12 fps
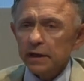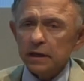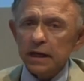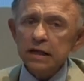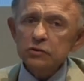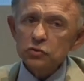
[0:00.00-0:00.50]

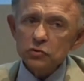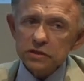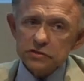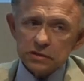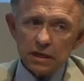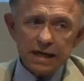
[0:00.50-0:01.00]

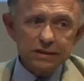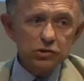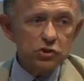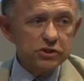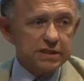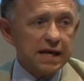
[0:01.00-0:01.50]
countries
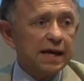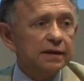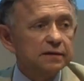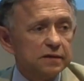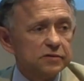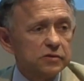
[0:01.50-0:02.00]

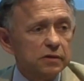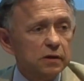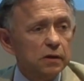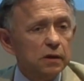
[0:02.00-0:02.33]
understand this.